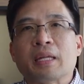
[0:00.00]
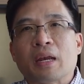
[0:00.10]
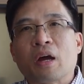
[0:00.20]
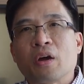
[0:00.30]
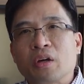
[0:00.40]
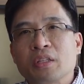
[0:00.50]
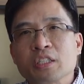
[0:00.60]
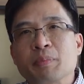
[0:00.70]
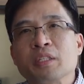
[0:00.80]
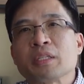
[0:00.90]

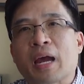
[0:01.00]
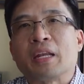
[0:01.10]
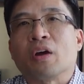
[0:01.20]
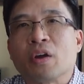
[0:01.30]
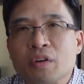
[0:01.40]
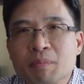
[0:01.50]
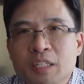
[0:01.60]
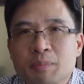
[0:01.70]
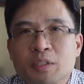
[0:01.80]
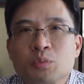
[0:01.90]
adding other
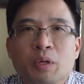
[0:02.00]
investments